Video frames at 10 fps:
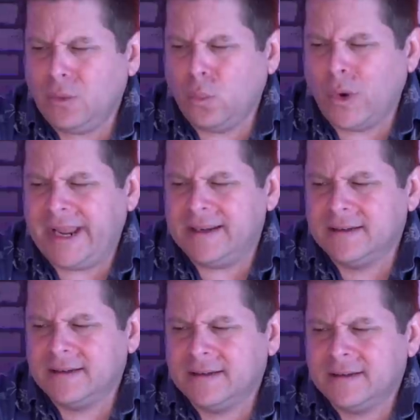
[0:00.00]
Wait,
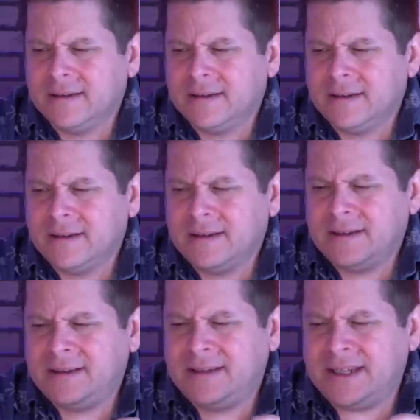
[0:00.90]

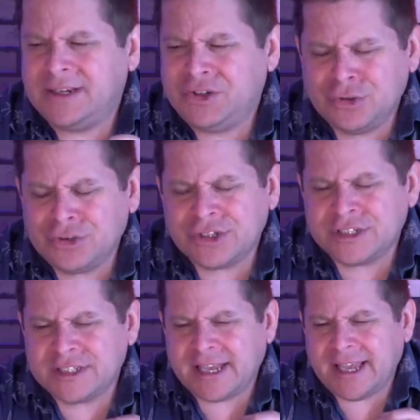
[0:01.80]
did you
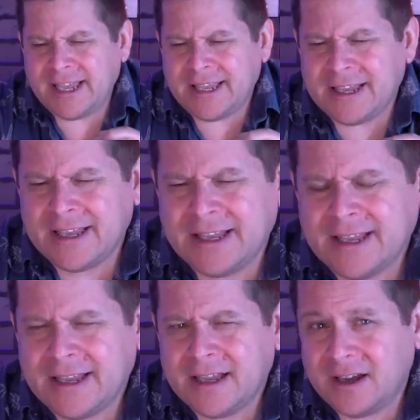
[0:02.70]
just say
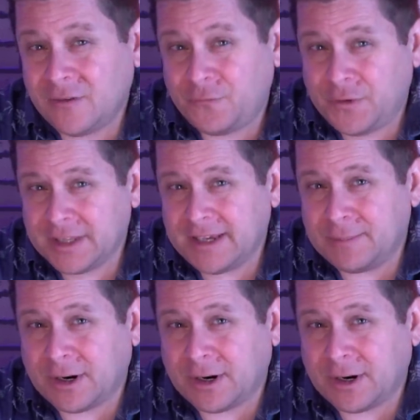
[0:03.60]
affiliate